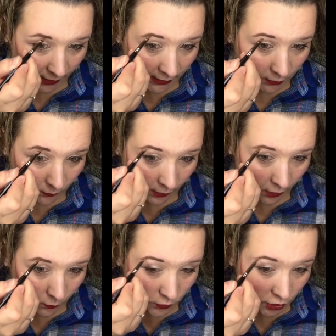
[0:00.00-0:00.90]
And you can
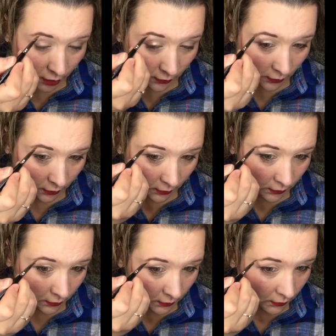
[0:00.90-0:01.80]
go darker,
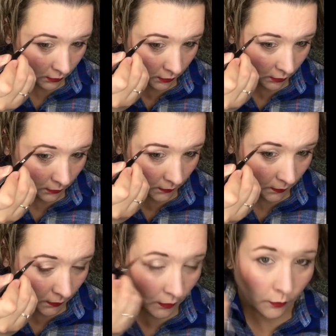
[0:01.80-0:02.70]

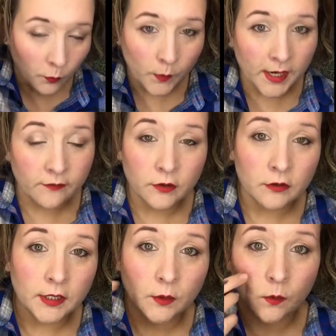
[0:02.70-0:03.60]

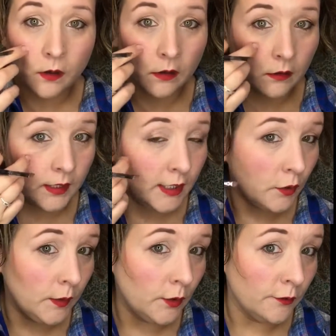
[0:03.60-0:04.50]
whatever
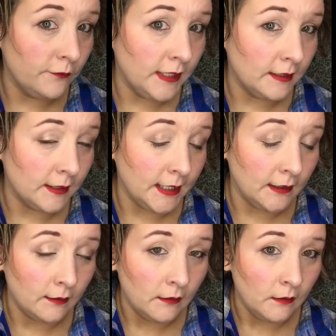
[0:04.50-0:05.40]
you're
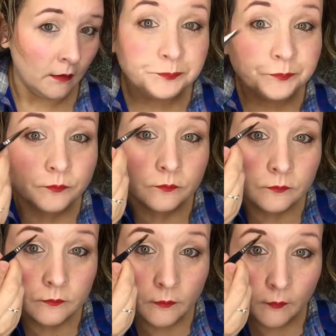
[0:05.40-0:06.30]
feeling.
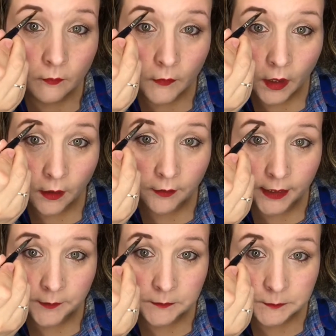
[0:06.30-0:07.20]
All
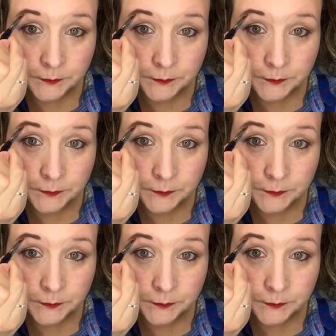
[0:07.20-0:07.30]
right.